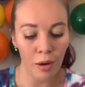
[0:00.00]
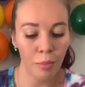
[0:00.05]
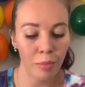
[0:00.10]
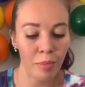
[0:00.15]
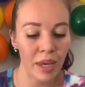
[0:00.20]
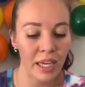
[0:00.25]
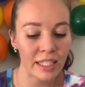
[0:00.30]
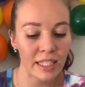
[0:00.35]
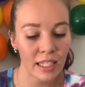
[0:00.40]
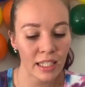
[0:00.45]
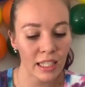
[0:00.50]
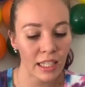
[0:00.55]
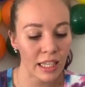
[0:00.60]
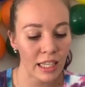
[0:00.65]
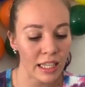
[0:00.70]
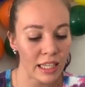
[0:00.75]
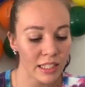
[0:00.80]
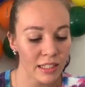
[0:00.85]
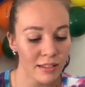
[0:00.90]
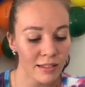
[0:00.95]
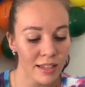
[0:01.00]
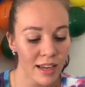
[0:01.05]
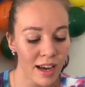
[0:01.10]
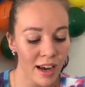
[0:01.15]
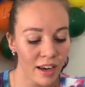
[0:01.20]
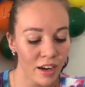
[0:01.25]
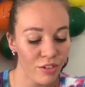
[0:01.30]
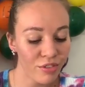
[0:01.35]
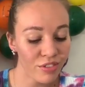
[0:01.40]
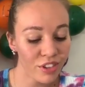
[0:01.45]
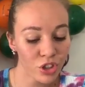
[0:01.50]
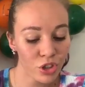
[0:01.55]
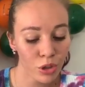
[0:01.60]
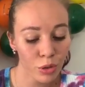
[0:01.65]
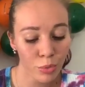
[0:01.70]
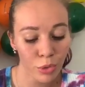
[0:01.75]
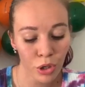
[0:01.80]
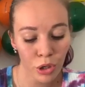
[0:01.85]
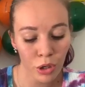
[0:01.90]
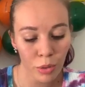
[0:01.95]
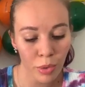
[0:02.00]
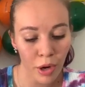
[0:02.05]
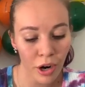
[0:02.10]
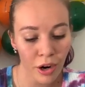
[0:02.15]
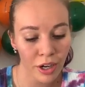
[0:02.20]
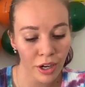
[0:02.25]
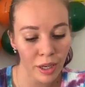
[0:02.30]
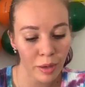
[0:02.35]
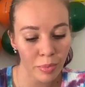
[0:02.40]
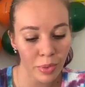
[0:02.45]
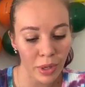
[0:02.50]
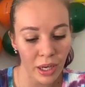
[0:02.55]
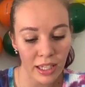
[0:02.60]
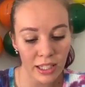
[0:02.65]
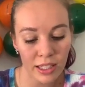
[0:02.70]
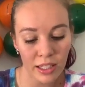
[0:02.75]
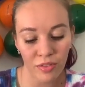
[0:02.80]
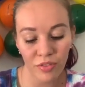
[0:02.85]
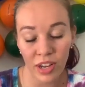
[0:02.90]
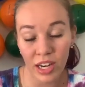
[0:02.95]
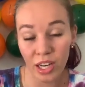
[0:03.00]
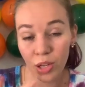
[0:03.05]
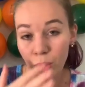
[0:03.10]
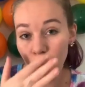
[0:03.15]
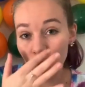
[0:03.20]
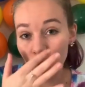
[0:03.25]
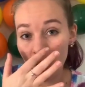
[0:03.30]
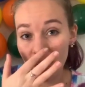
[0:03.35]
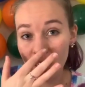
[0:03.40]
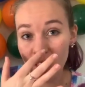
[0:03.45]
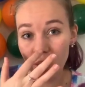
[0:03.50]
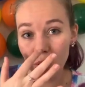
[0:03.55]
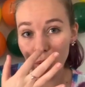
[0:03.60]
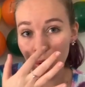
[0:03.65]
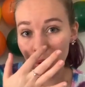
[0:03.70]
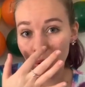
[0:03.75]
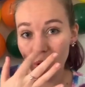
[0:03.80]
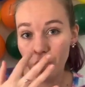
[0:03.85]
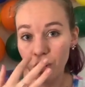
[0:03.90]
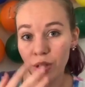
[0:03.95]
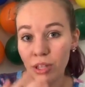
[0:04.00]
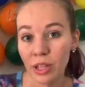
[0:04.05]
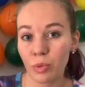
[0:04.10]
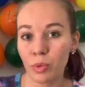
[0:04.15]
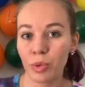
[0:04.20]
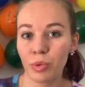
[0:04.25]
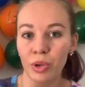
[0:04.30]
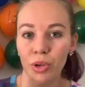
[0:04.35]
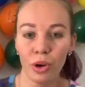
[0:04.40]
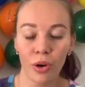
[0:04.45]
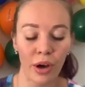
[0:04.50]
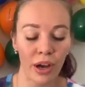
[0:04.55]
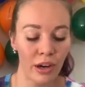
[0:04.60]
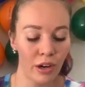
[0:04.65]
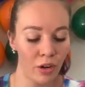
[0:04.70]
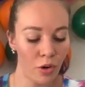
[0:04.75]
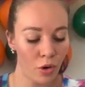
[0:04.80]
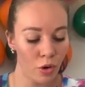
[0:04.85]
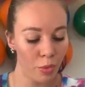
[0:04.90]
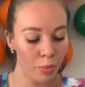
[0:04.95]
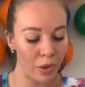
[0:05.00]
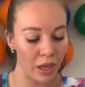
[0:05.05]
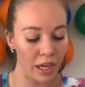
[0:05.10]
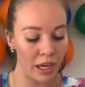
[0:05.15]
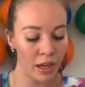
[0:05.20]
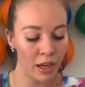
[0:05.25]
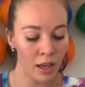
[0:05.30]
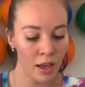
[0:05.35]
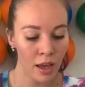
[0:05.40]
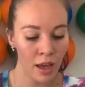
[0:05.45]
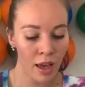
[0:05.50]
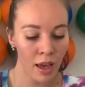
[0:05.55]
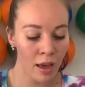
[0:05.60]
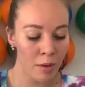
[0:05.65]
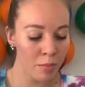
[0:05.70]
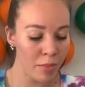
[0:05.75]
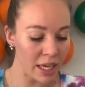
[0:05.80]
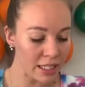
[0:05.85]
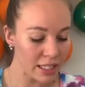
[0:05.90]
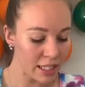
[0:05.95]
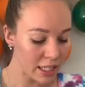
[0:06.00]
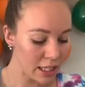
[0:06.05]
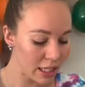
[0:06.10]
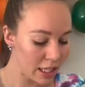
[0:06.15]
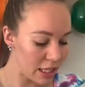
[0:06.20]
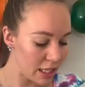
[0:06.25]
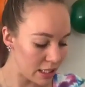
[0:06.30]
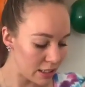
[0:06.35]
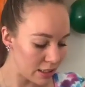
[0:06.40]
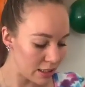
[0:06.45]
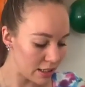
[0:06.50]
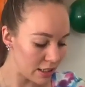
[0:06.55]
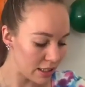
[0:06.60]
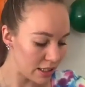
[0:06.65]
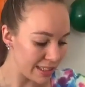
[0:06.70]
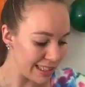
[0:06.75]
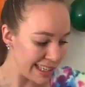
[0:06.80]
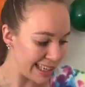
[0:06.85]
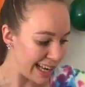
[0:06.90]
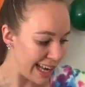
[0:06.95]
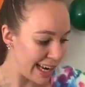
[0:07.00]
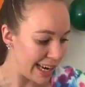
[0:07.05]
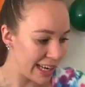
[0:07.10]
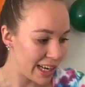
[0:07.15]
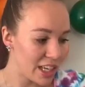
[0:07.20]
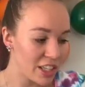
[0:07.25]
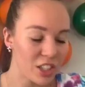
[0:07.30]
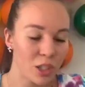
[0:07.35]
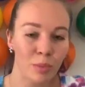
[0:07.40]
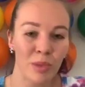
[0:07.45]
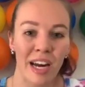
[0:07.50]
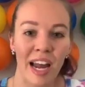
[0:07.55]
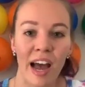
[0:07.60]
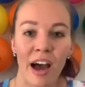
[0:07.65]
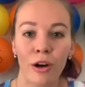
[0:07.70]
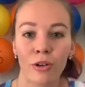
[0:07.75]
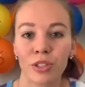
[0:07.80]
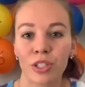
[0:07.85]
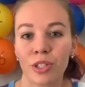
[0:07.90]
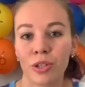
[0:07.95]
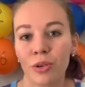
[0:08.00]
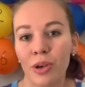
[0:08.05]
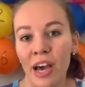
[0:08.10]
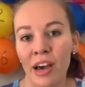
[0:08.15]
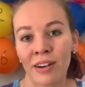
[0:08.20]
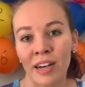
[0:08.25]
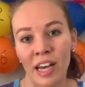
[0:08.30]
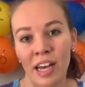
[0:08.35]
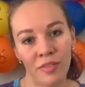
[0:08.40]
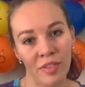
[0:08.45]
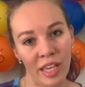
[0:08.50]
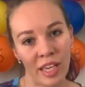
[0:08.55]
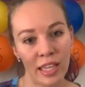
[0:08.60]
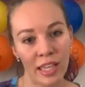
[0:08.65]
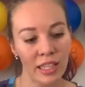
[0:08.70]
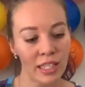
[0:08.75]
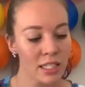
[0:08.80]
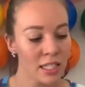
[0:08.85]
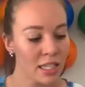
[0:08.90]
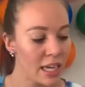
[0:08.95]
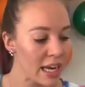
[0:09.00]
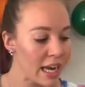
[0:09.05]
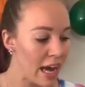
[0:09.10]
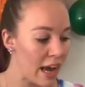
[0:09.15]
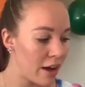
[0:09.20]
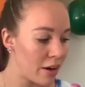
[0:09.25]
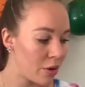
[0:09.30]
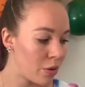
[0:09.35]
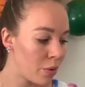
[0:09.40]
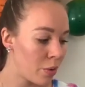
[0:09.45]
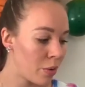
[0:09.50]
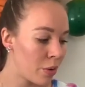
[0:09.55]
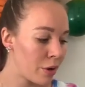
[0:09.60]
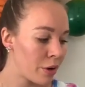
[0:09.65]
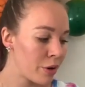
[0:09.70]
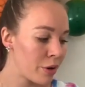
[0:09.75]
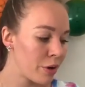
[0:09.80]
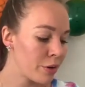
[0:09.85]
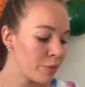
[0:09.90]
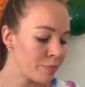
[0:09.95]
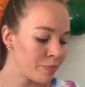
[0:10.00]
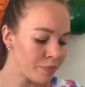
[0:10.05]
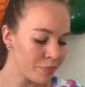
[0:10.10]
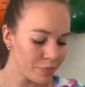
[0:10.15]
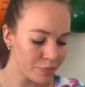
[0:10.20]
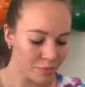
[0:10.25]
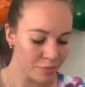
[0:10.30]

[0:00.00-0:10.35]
Basically, this is not an official pearl party, but if anyone wanted to order, then we would go ahead and open. Basically, this is just a kind of customer how to navigate the site, how to order,